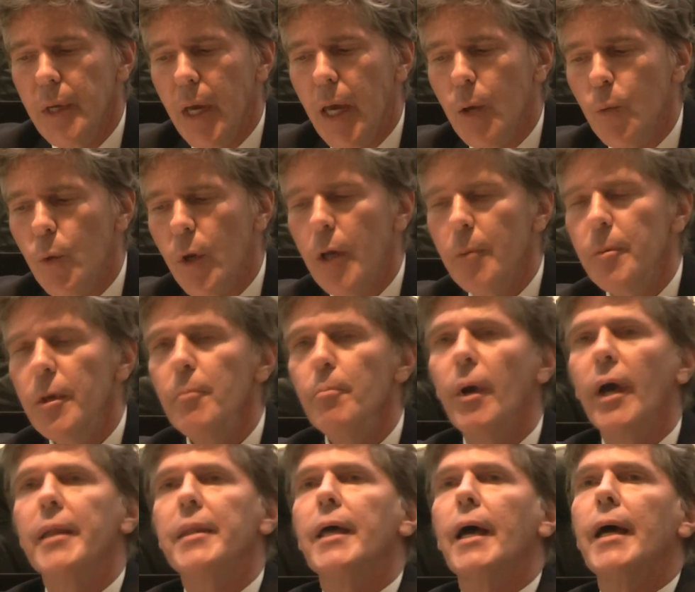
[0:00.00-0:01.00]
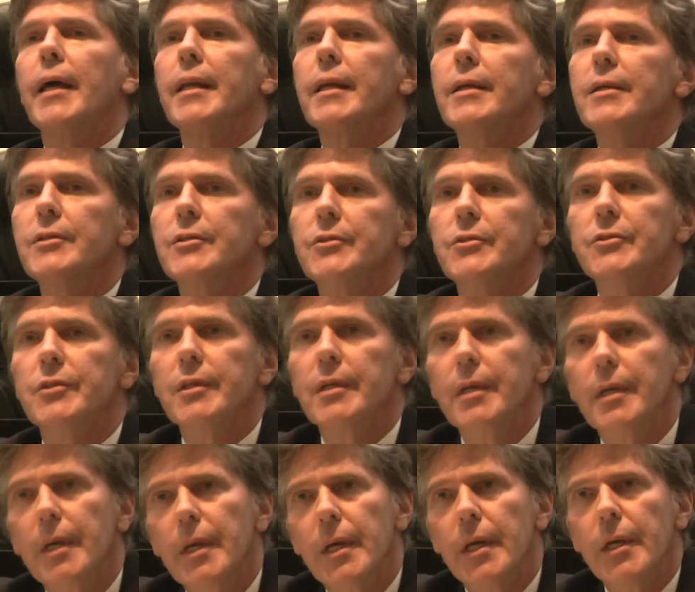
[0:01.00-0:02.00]
And what I mean by that is,
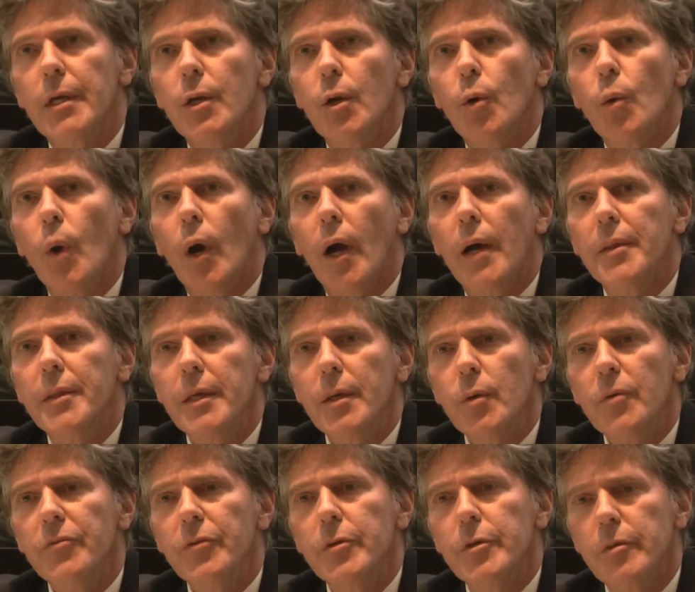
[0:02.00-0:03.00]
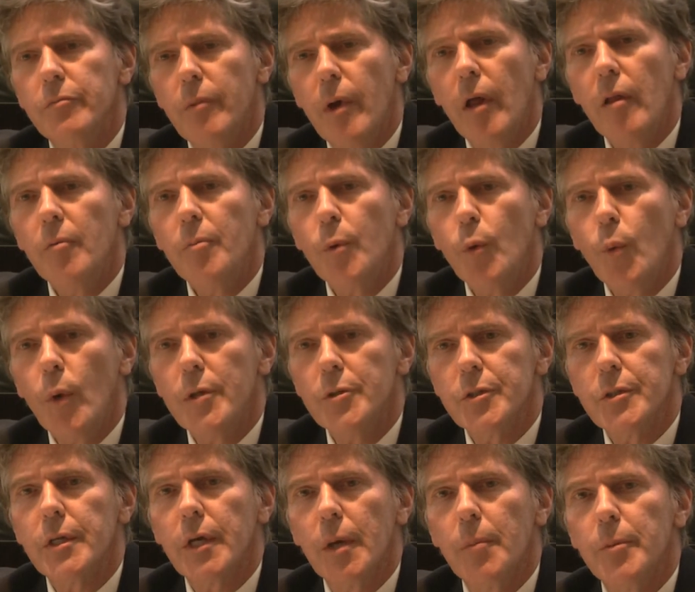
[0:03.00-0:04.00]
I think if a developer wants
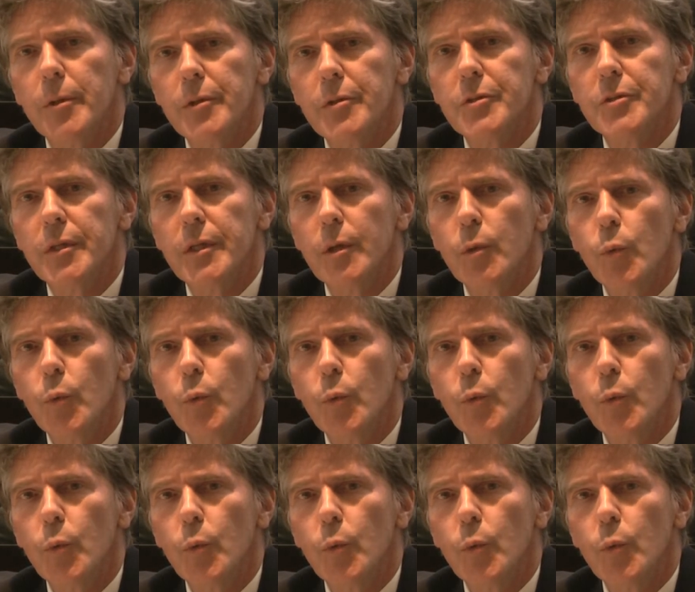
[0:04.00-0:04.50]
to come in the city,